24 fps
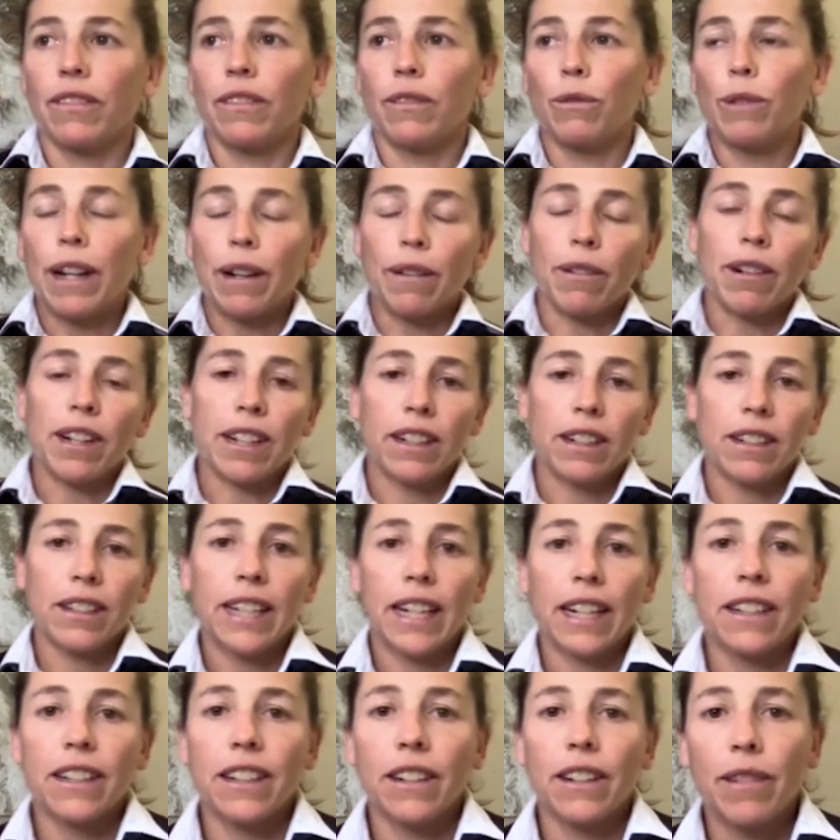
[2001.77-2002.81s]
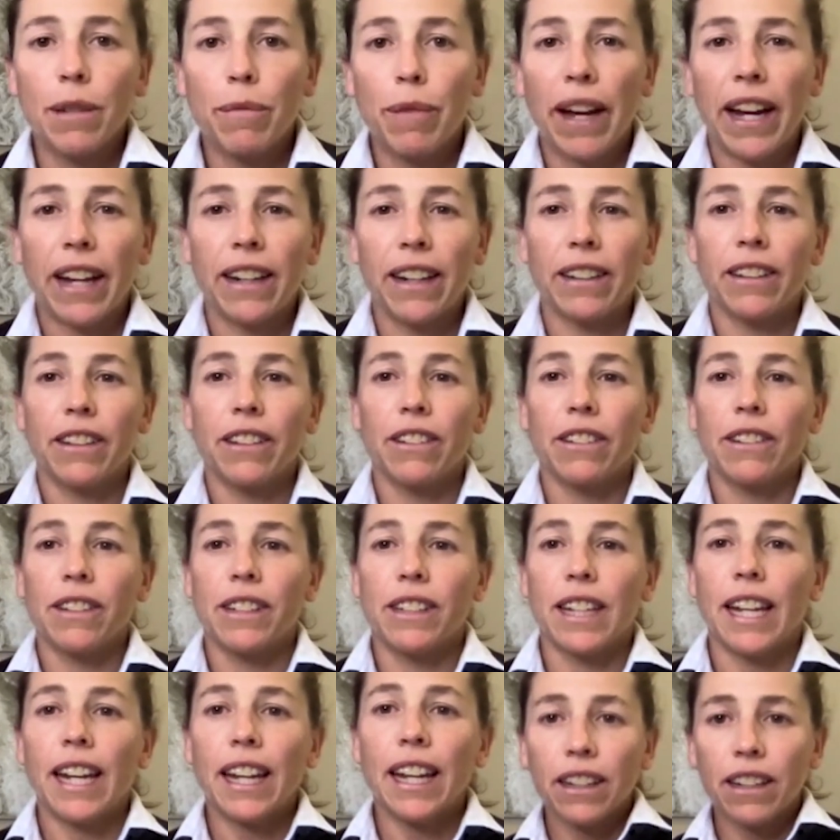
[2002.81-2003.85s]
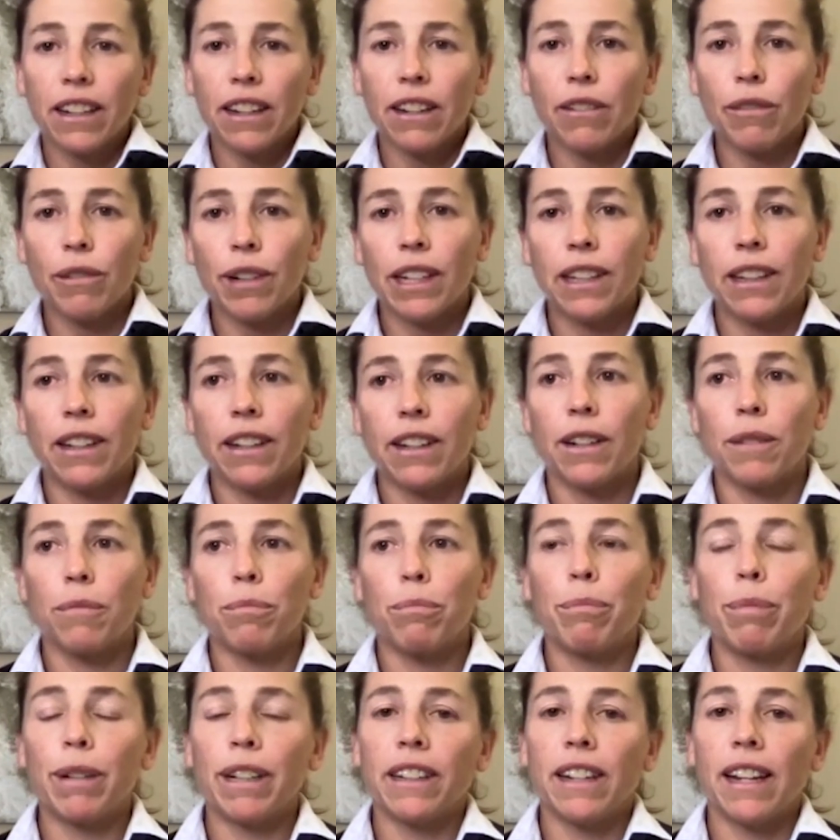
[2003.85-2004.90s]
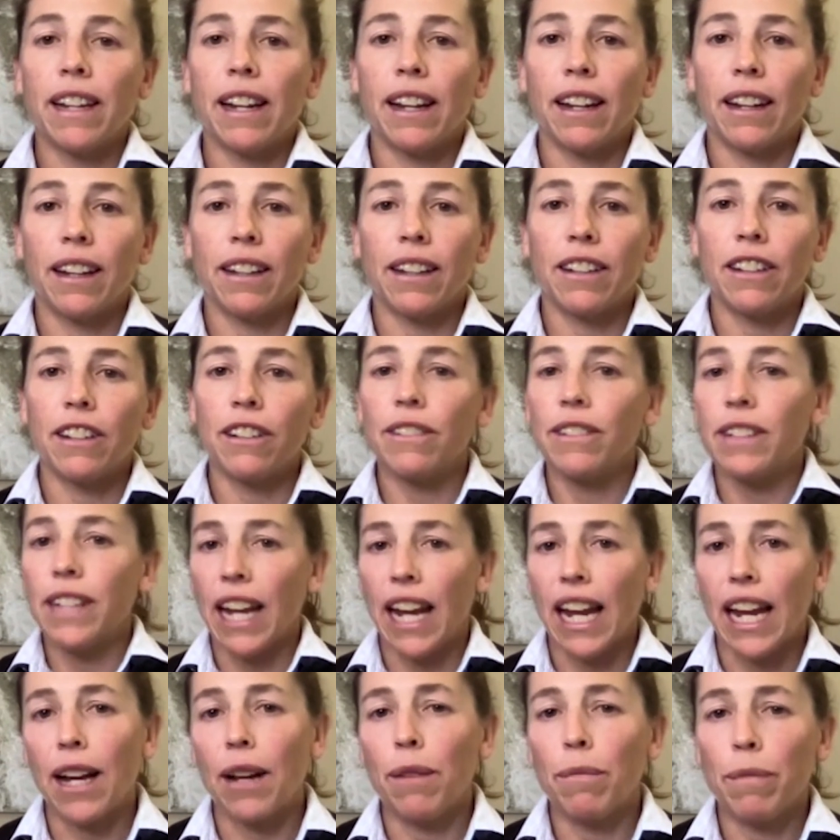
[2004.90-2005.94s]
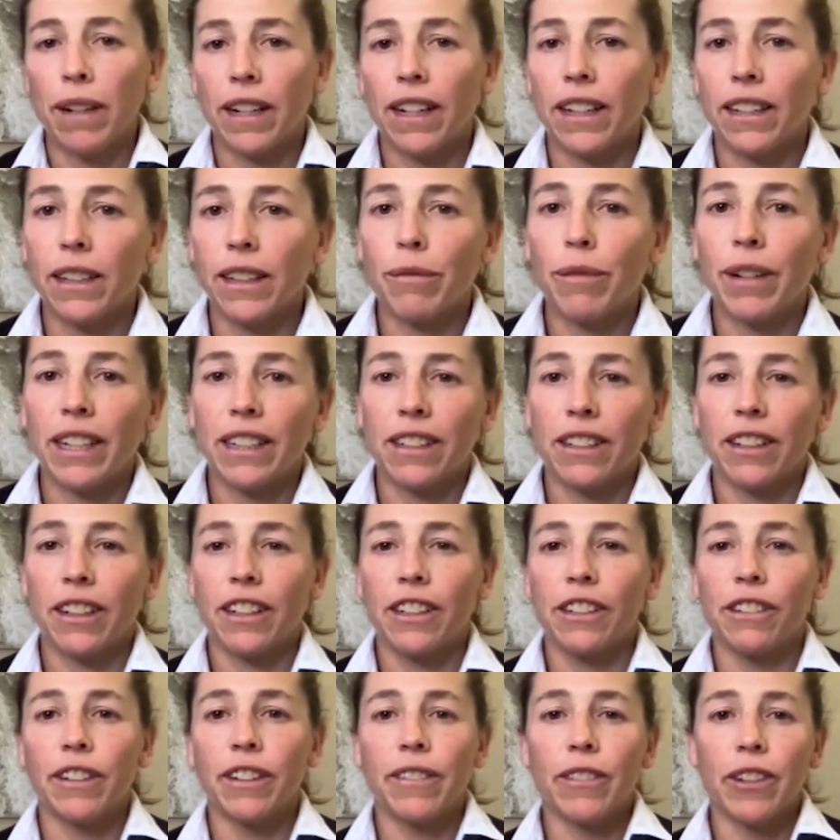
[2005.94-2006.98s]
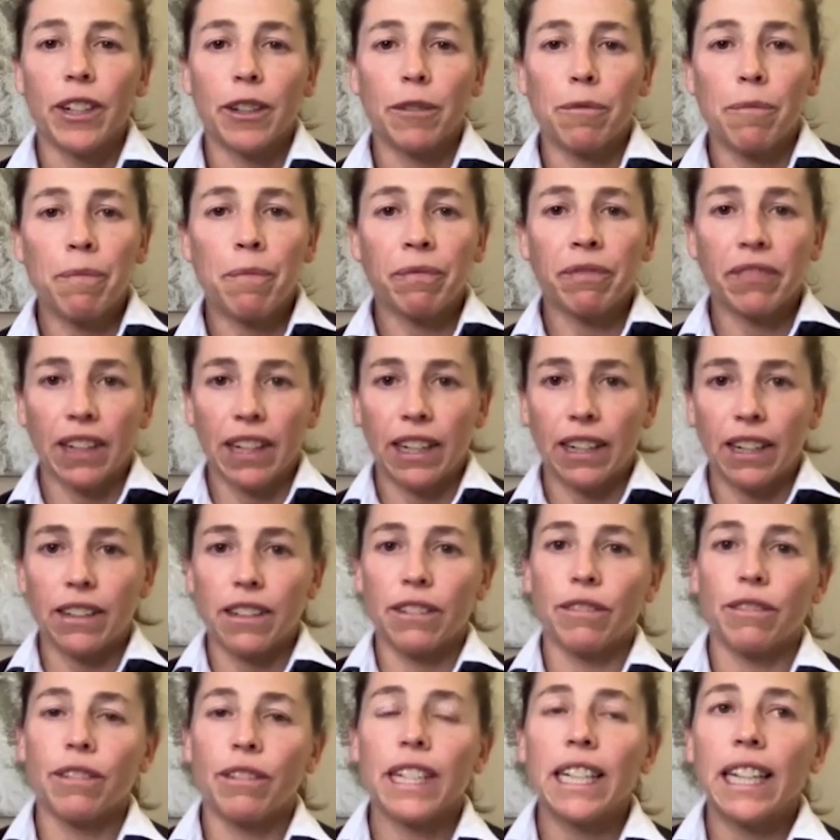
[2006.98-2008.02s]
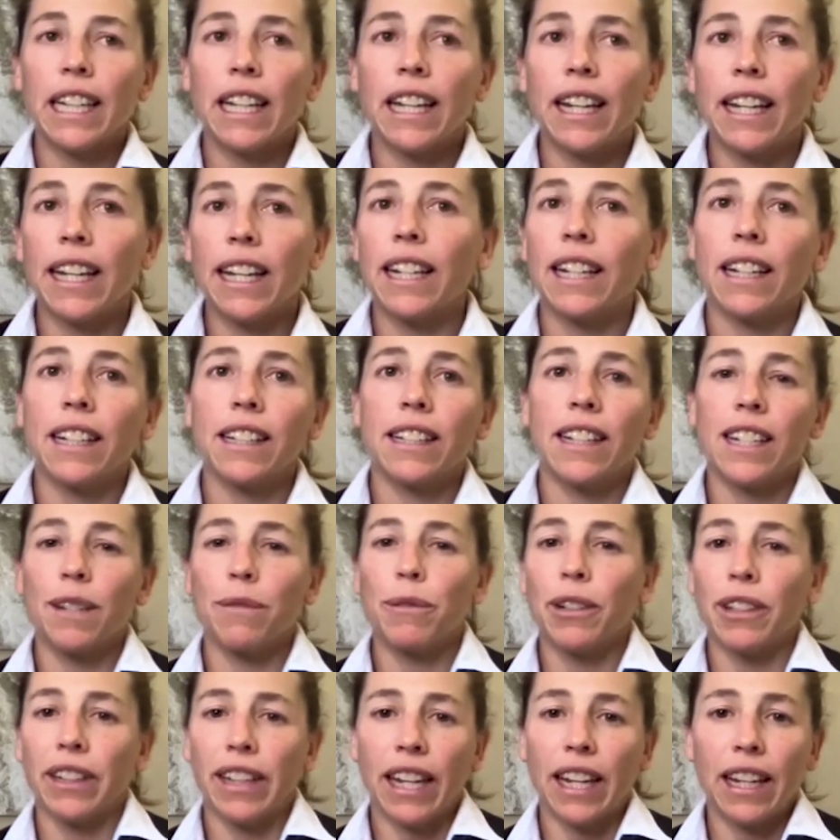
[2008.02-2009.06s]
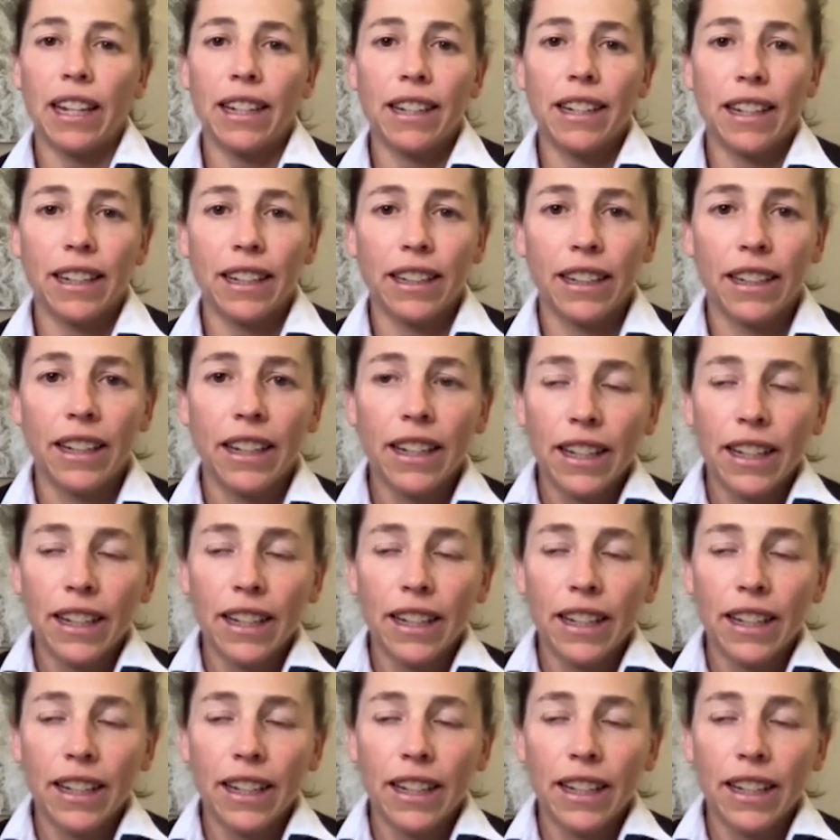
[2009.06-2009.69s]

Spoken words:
Whitewater section, we paddled through this canyon where they're building a new dam on the Montaro River, and it's a really inaccessible canyon,